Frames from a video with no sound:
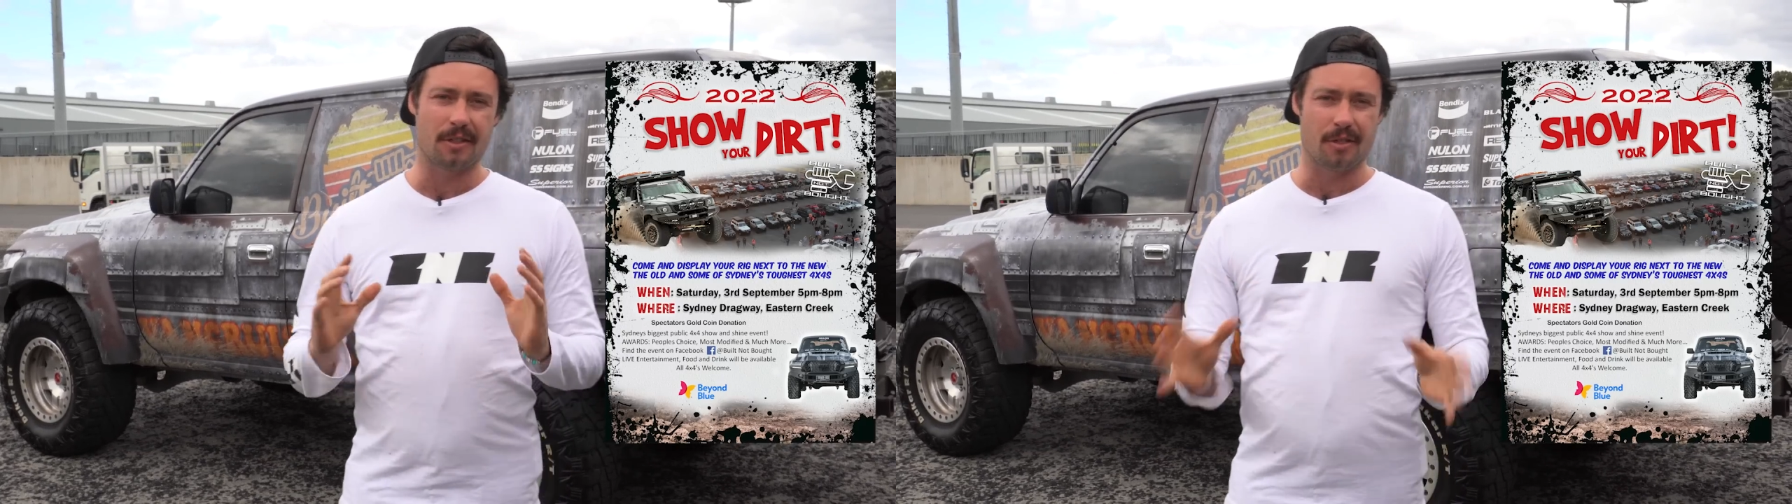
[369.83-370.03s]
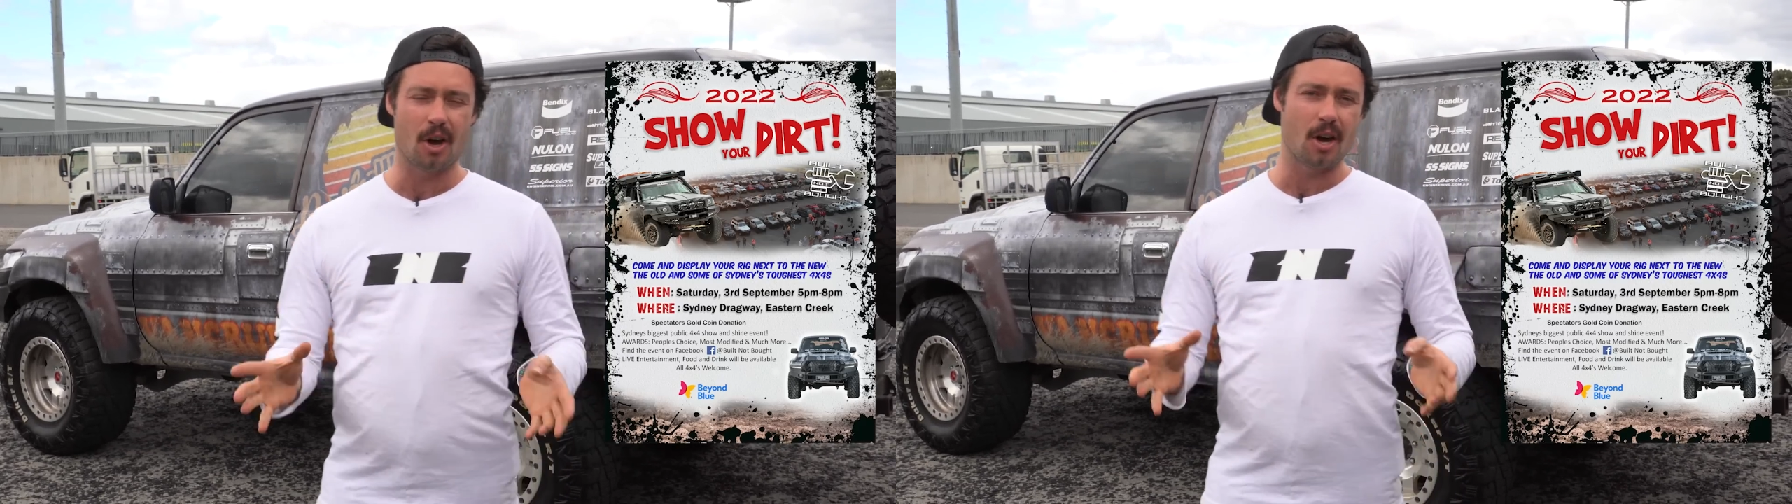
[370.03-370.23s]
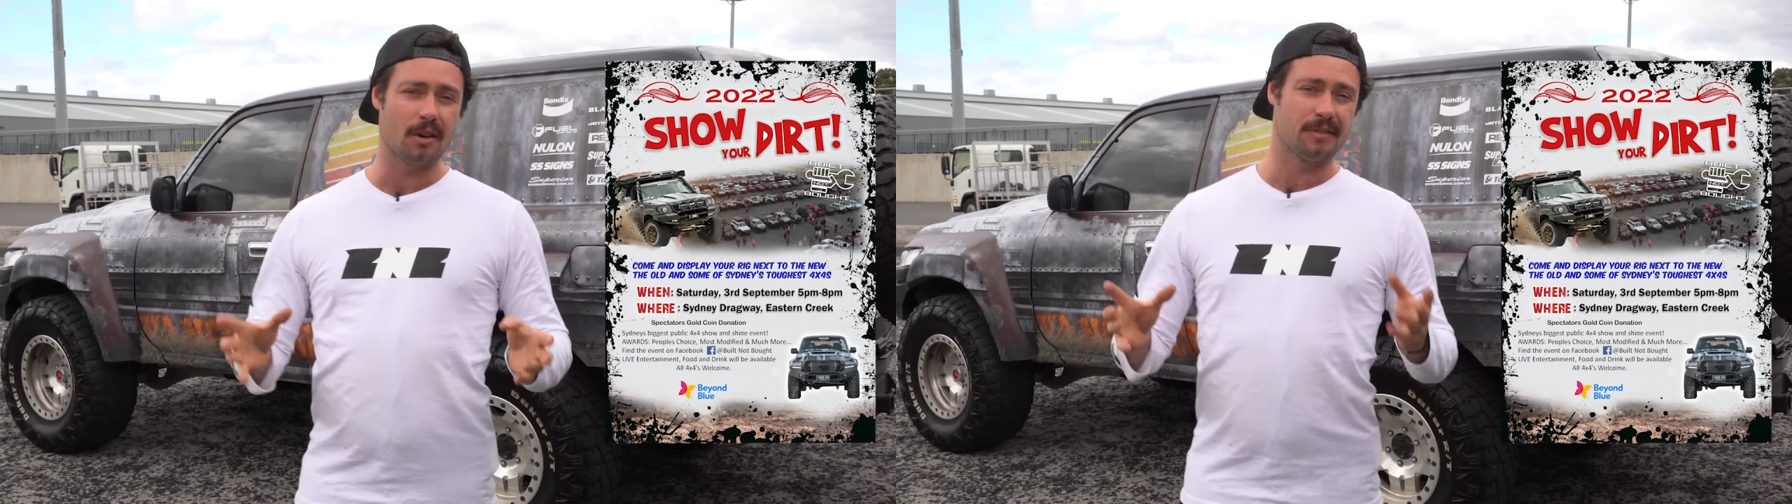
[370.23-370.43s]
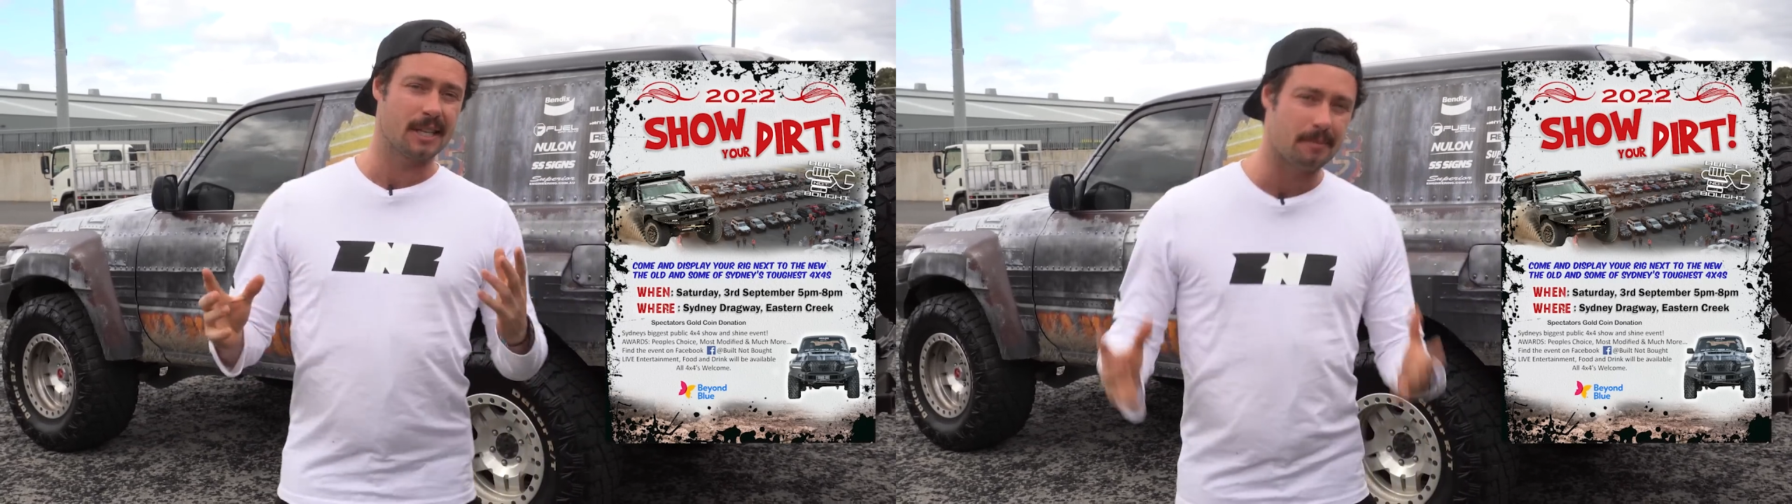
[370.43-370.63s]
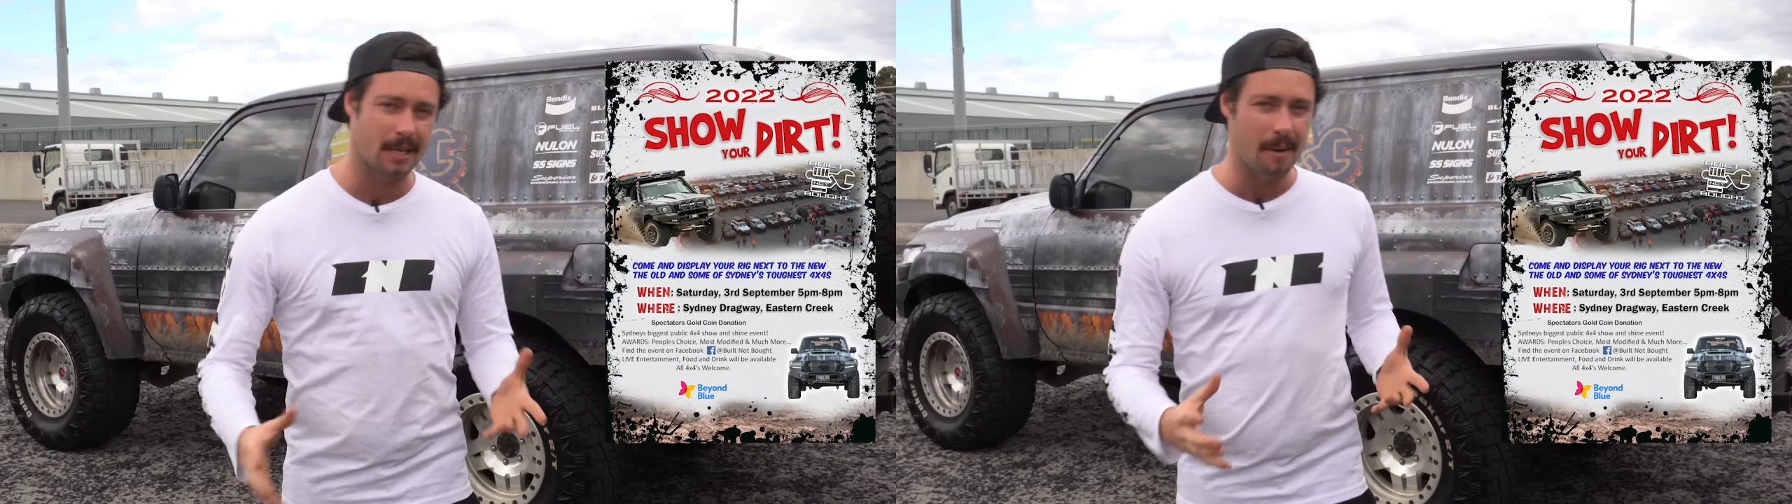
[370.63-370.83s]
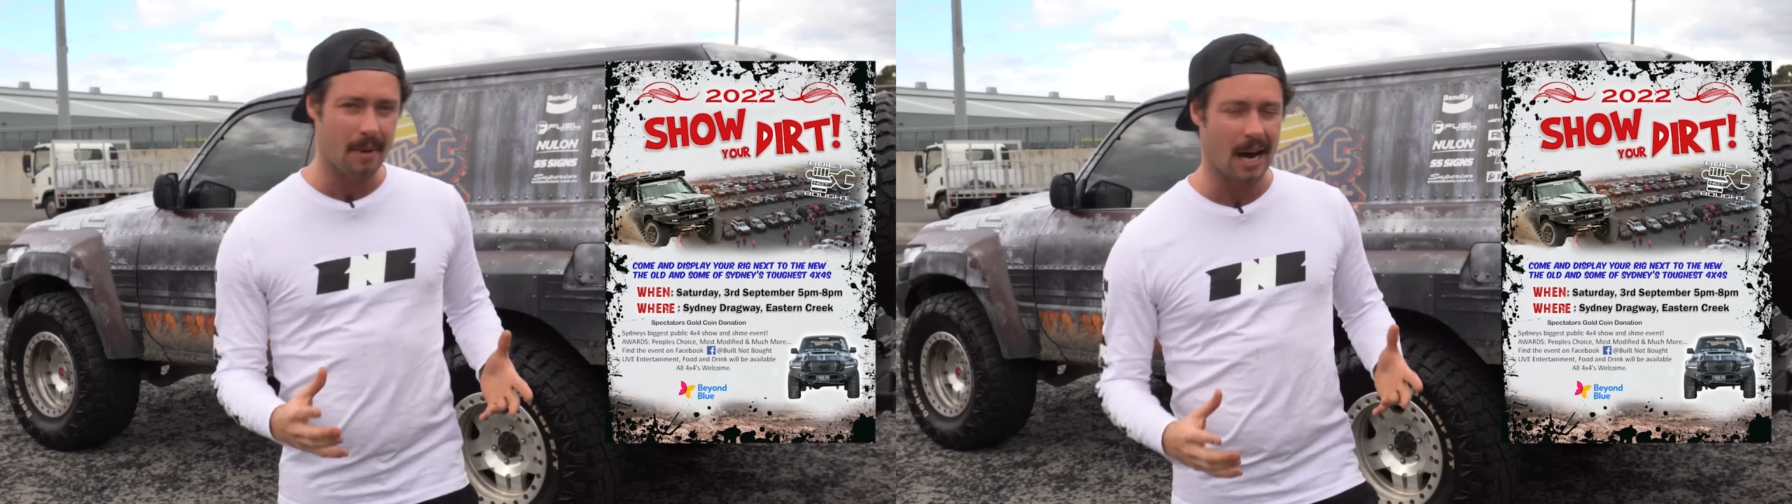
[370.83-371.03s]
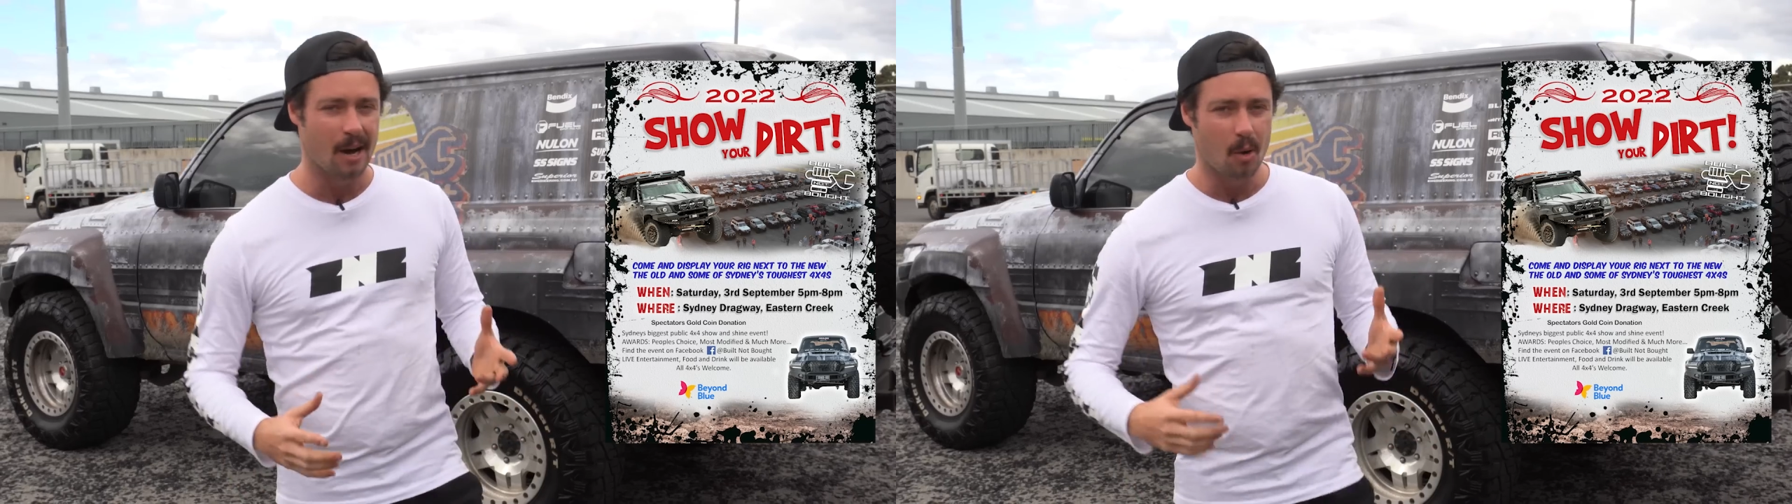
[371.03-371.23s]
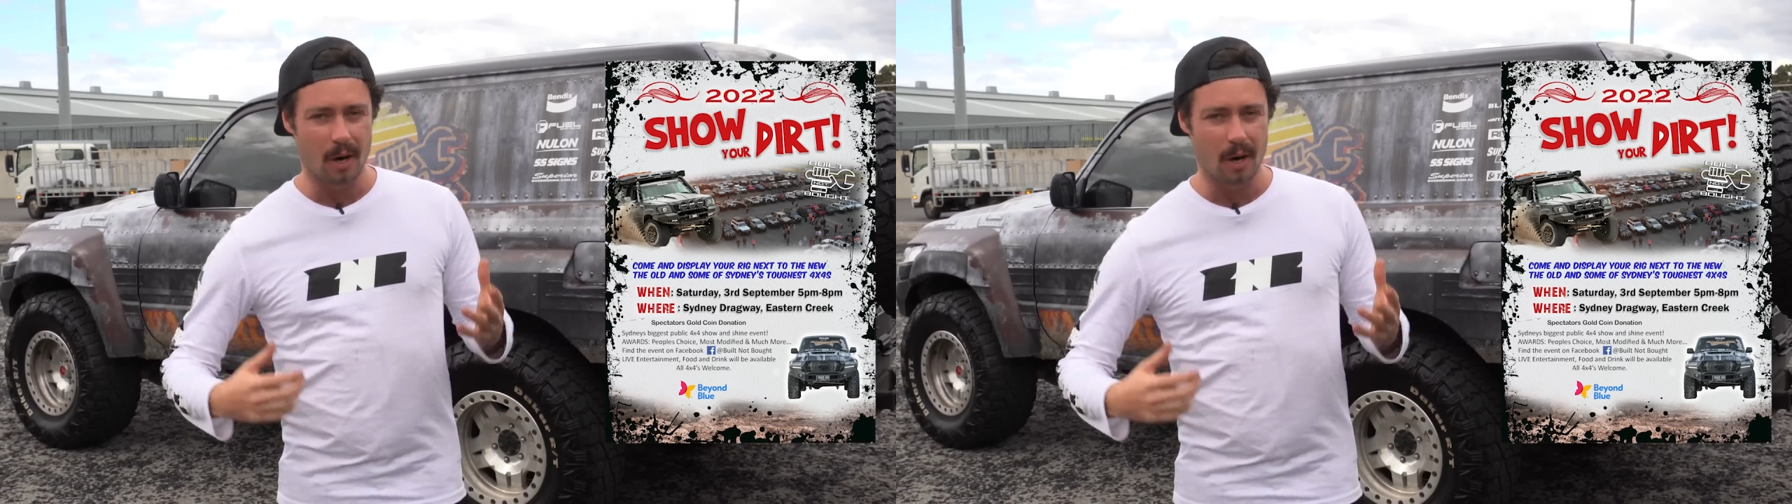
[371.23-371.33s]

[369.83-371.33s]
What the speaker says: 3rd of September,